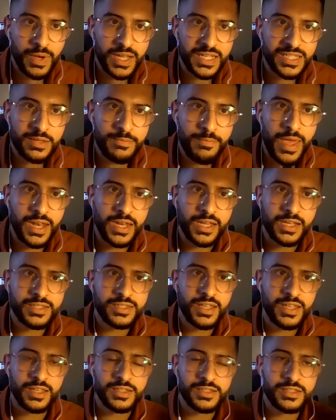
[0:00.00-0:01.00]
my Semitic
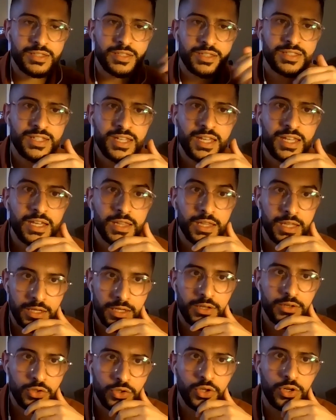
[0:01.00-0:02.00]
sense is
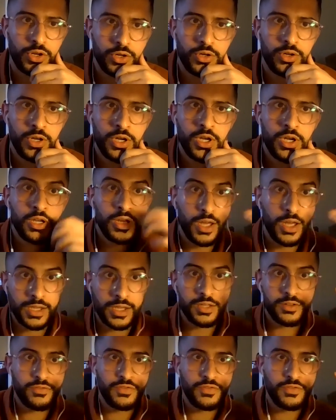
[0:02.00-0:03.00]
tingling, you know, I
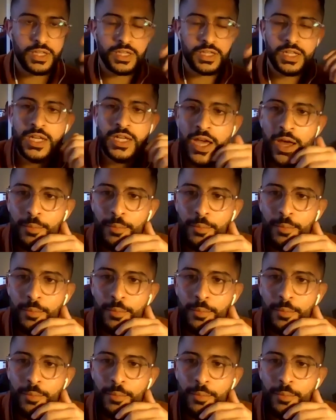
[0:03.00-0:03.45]
can feel it.